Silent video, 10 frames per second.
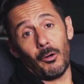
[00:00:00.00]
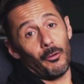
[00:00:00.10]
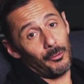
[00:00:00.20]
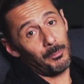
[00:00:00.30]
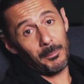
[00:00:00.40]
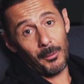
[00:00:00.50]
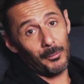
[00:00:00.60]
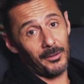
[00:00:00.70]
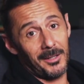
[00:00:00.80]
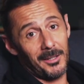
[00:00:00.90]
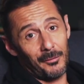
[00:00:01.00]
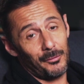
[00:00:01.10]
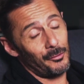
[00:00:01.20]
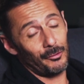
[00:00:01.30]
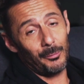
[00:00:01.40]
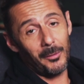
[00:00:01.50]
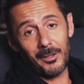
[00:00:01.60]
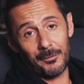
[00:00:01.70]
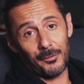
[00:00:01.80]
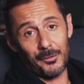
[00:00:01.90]
other people who take care of social
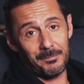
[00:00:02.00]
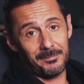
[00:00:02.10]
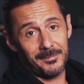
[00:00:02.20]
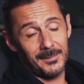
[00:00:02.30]
media for them,